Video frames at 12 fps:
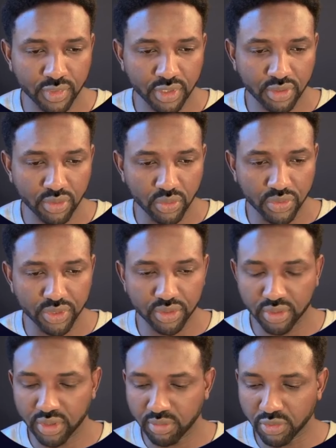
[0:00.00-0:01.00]
using
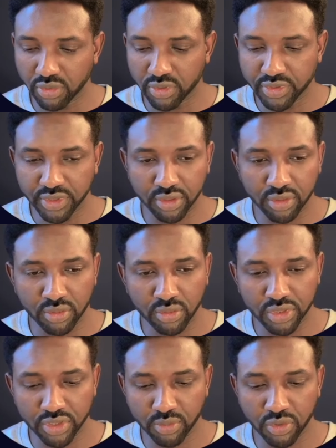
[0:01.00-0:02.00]
double or single
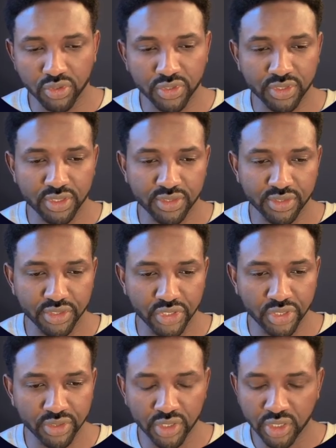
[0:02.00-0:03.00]
quotes because it's a
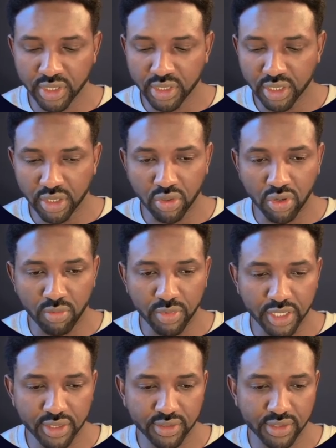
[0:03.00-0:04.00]
string, a
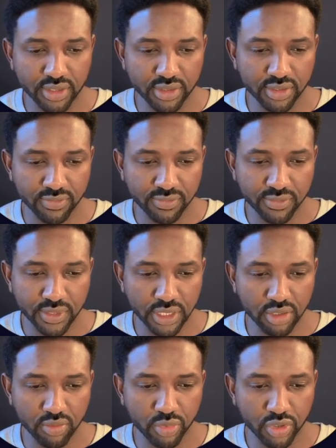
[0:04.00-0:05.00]
comma, then the
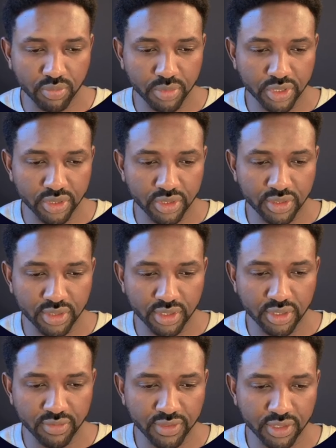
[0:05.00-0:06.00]
second property, the
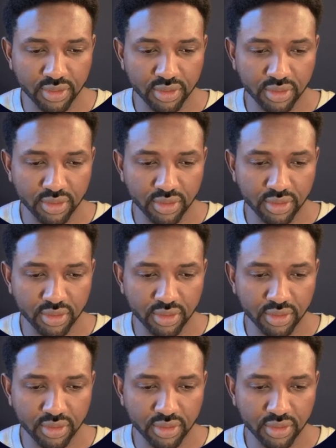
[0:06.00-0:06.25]
level,